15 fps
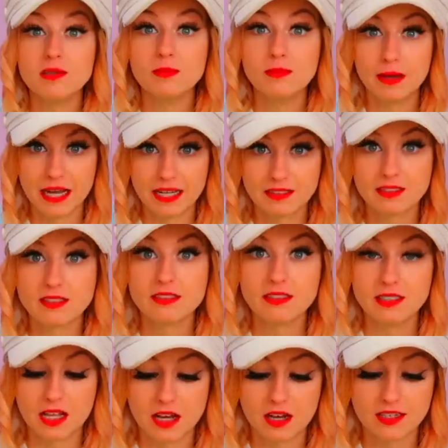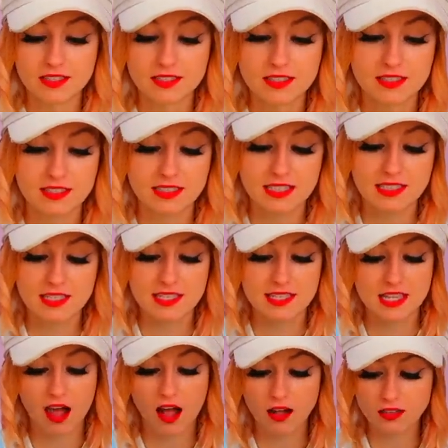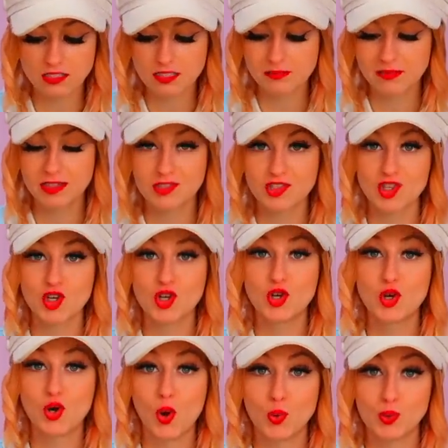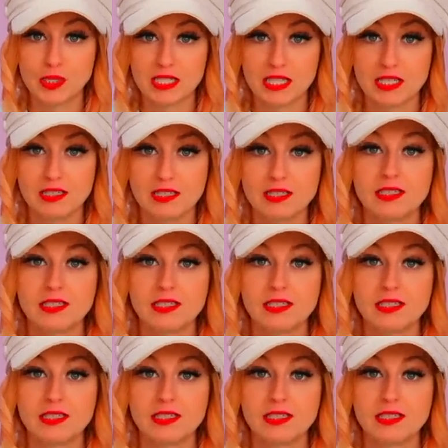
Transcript: the best to last, because this is the ultimate golden.